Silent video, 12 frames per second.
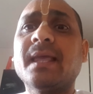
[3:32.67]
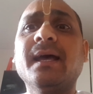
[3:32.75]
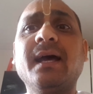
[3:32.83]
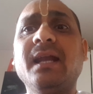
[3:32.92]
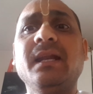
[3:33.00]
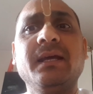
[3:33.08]

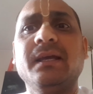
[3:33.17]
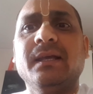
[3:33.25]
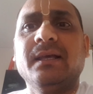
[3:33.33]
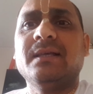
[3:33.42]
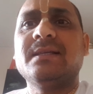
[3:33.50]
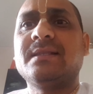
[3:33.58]
And
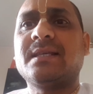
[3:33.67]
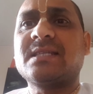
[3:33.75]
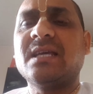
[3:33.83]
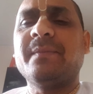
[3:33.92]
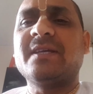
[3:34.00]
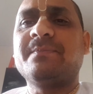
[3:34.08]
the
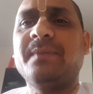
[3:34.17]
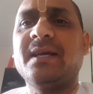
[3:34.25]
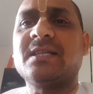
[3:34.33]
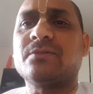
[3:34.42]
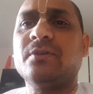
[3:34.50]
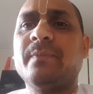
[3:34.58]
same as
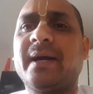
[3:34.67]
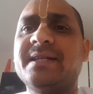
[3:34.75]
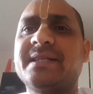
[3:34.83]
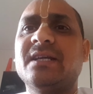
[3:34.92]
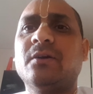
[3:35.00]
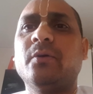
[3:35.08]
place, you
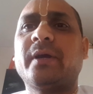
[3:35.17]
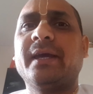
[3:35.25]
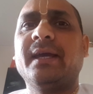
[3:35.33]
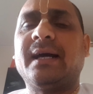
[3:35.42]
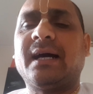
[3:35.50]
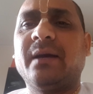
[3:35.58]
might think,
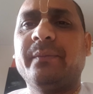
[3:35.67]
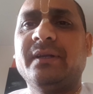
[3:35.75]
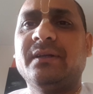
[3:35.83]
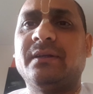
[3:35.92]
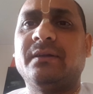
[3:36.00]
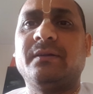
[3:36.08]
okay, I'm
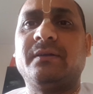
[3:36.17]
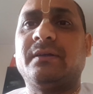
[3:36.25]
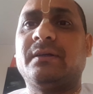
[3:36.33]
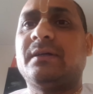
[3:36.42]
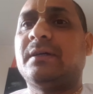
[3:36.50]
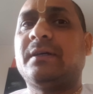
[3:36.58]
in
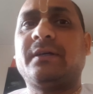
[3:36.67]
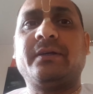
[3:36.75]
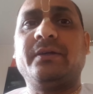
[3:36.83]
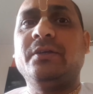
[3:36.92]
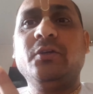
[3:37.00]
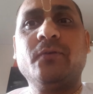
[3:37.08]

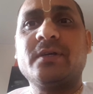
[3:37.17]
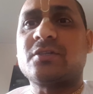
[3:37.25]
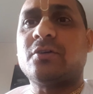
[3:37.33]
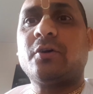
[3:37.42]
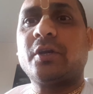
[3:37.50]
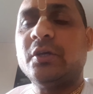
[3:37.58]
US
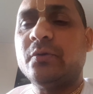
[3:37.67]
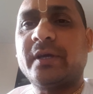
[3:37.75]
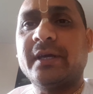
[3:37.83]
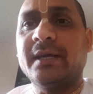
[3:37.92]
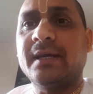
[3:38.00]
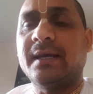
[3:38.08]
or
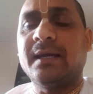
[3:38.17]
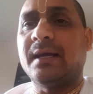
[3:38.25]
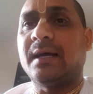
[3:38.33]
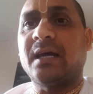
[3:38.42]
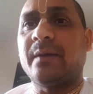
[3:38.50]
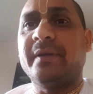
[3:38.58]
UK,
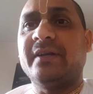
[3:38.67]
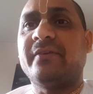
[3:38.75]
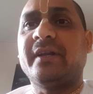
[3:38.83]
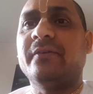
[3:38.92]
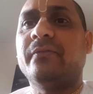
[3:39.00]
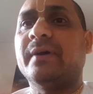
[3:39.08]
I'm in a
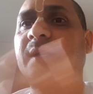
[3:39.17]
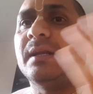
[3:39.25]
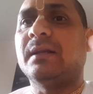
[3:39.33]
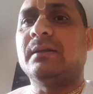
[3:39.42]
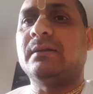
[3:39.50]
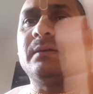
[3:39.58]
very
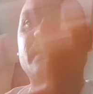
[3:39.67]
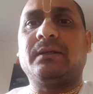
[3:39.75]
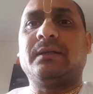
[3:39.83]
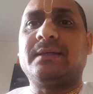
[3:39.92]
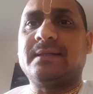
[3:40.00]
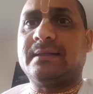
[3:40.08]
well
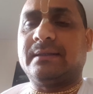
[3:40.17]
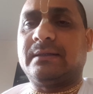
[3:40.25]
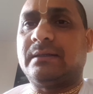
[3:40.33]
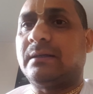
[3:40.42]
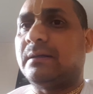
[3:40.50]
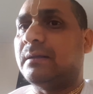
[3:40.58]

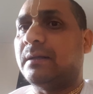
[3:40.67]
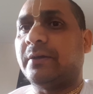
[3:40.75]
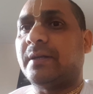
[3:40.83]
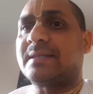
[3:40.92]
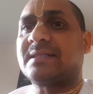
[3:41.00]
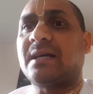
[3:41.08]
like
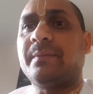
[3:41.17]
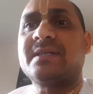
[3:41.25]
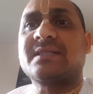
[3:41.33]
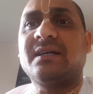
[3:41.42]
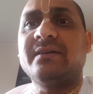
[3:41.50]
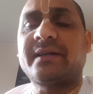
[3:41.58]
an
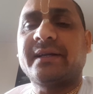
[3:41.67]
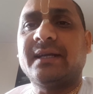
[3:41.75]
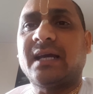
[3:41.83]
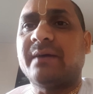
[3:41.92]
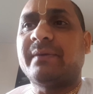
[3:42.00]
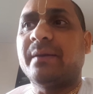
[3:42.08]
established
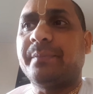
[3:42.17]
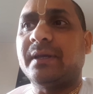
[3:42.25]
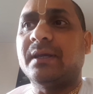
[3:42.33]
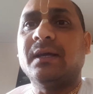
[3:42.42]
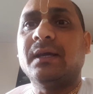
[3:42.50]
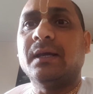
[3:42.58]
country, I'm happy.